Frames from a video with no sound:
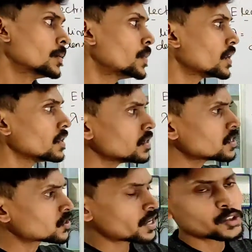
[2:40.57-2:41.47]
But in
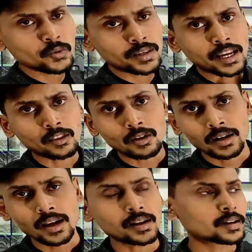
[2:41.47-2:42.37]
this case we cannot
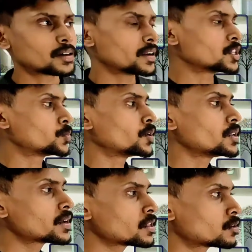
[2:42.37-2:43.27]
take a
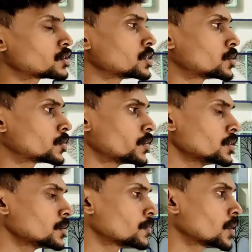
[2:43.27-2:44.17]
spherical Gaussian
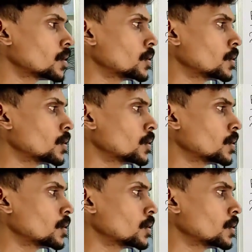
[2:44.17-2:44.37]
surface,